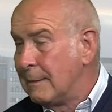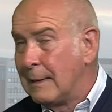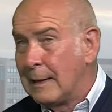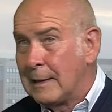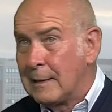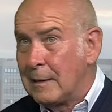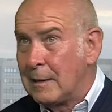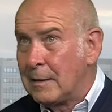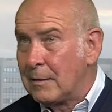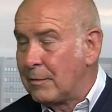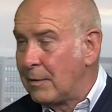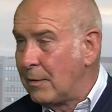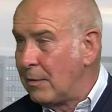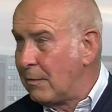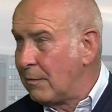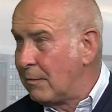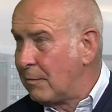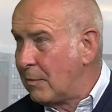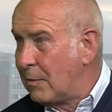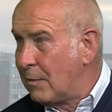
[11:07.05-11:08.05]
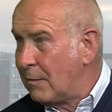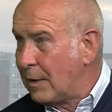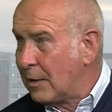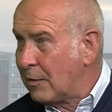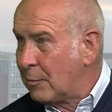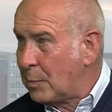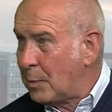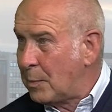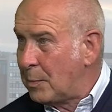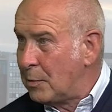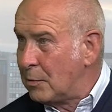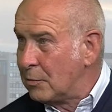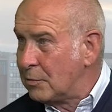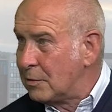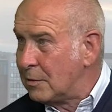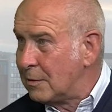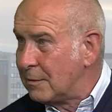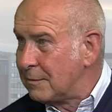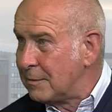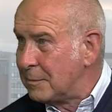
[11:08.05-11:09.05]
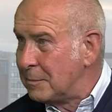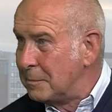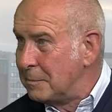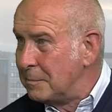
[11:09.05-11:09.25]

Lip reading: I'd like to think the vast proportion of them.